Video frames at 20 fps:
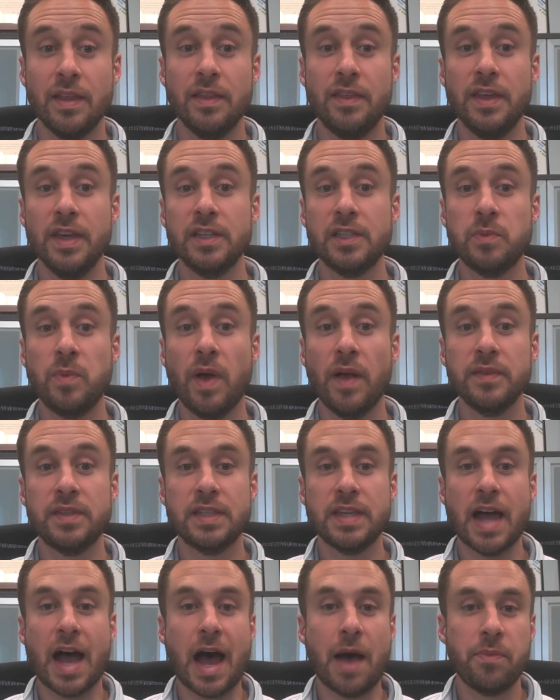This month's
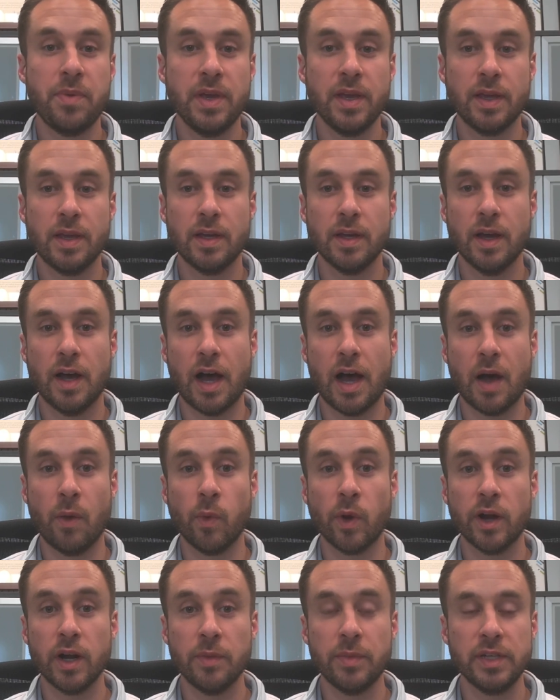topic,
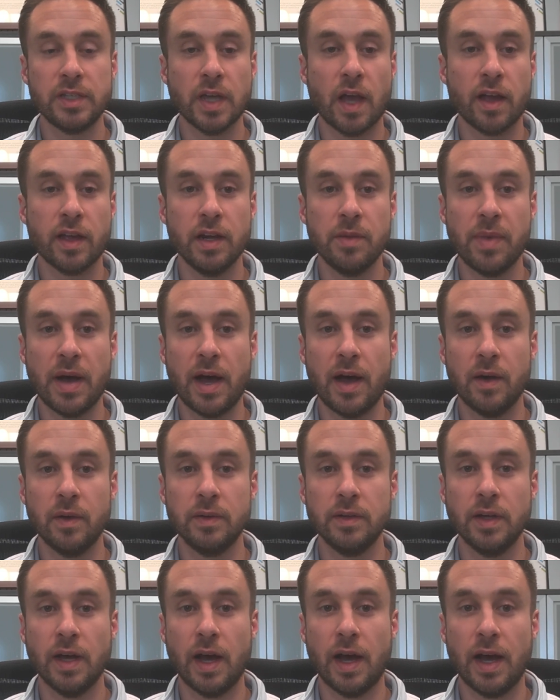we're going to be talking
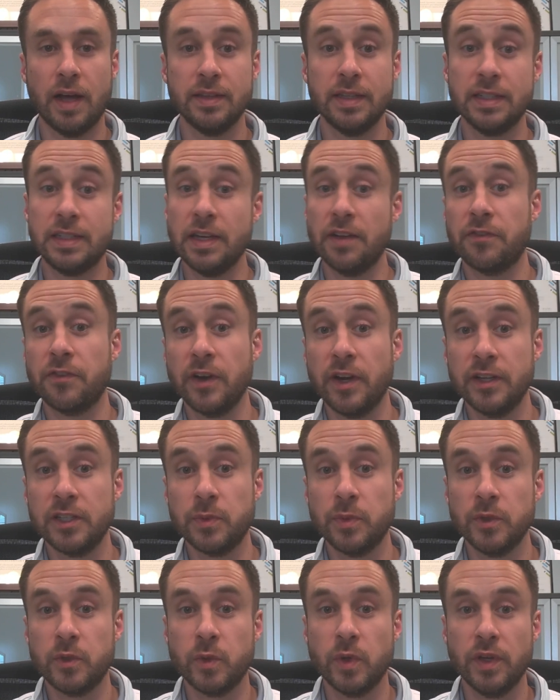about the difference
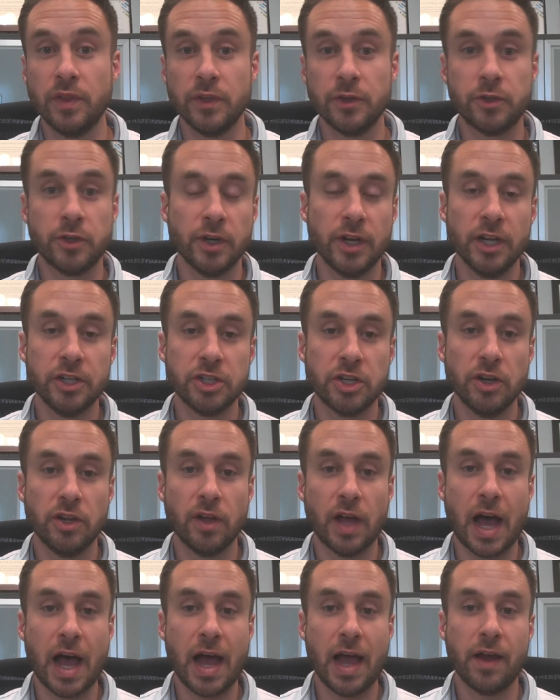between the
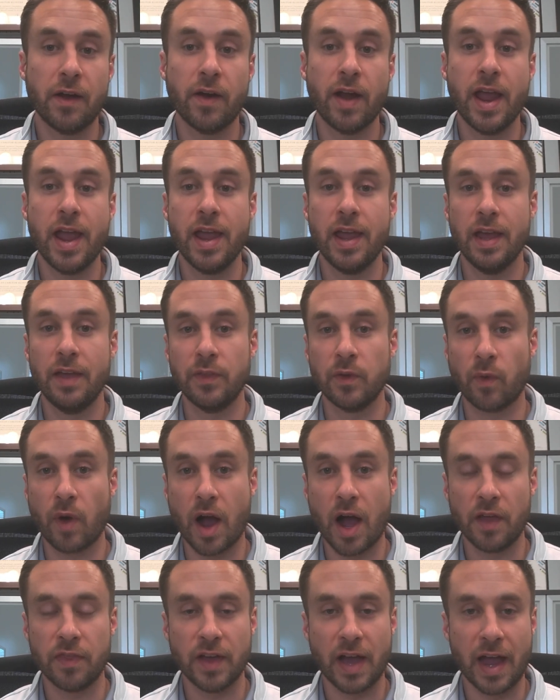traditional IRA and the
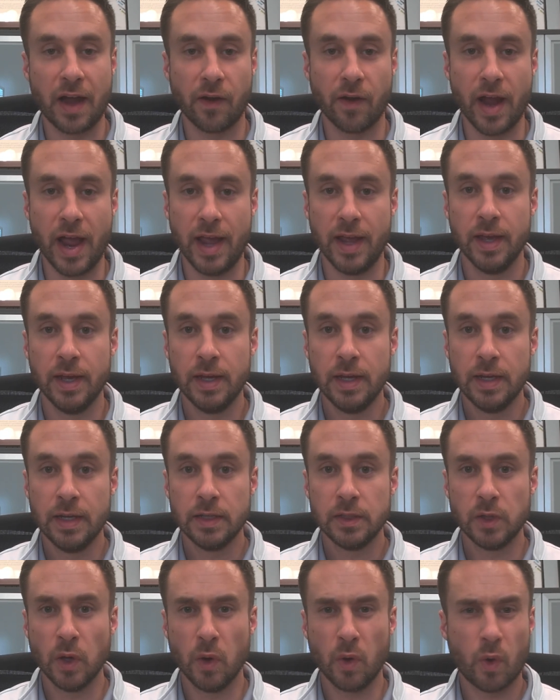Roth IRA.
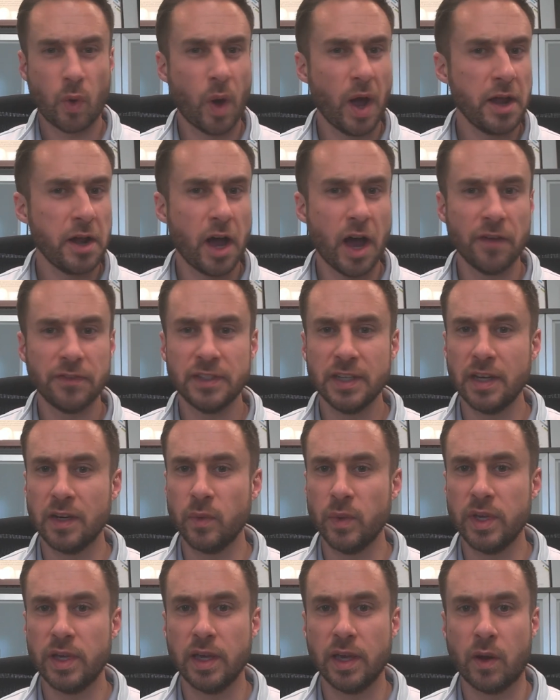So quite often
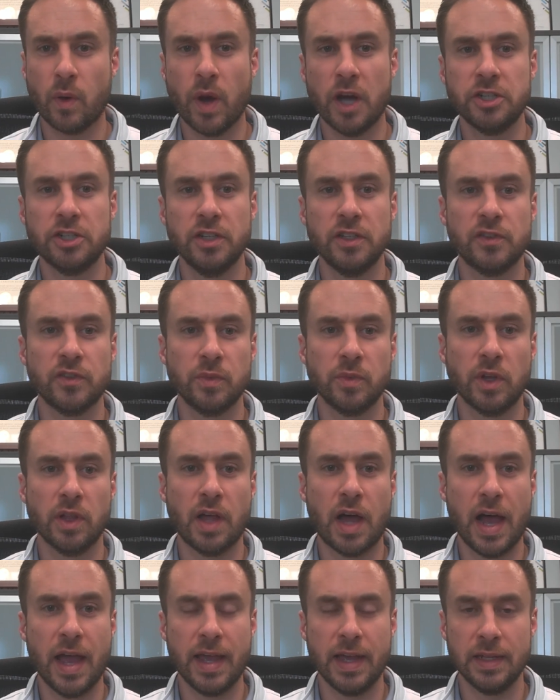we get questions from
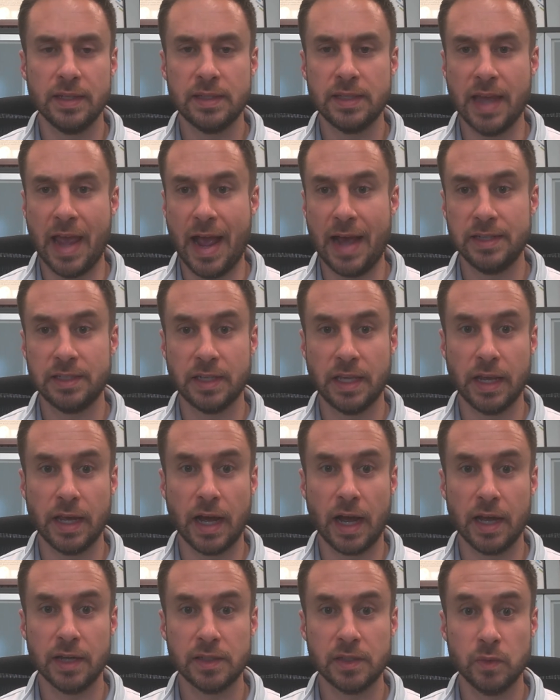clients asking
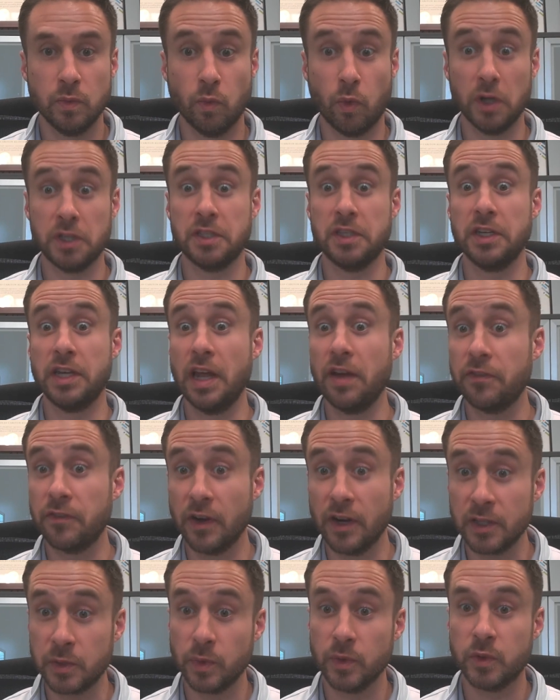us what's the
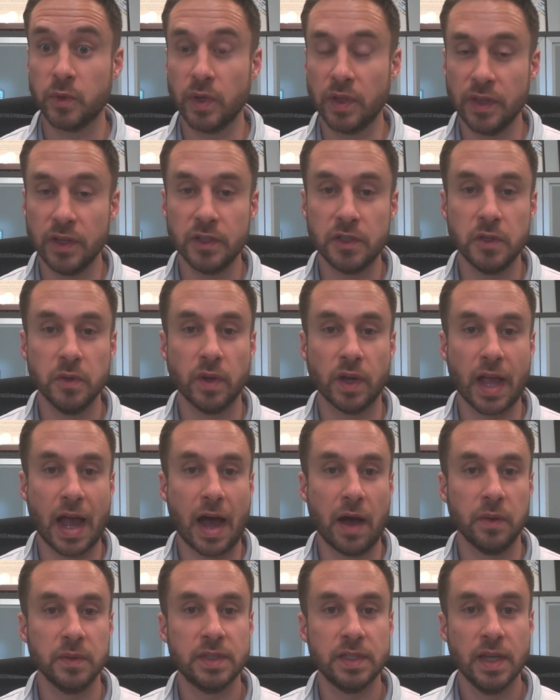difference between these two
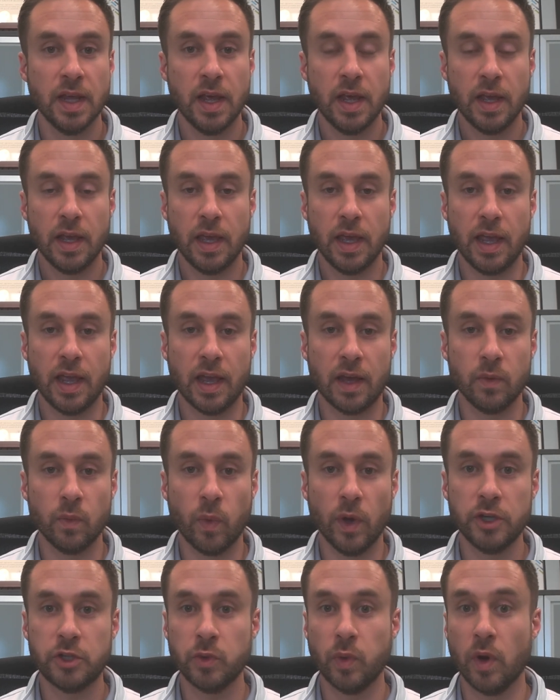accounts and
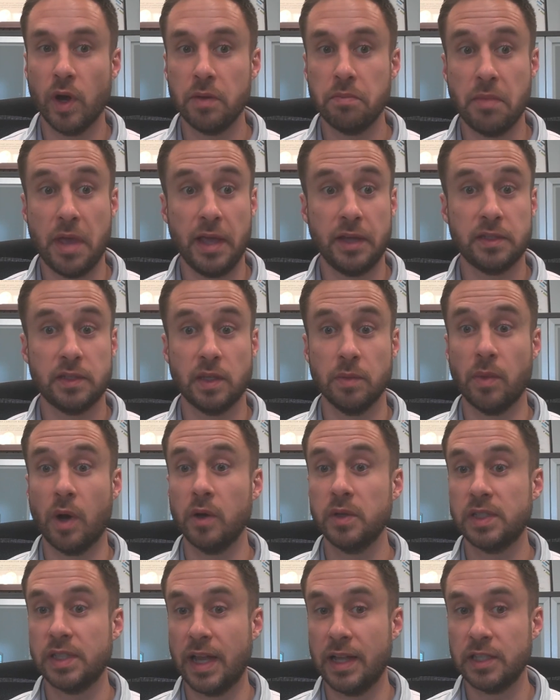which one makes the
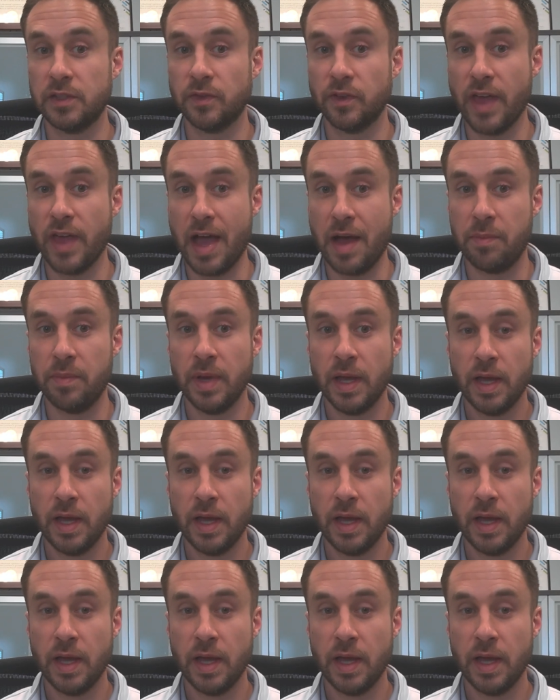most sense for them.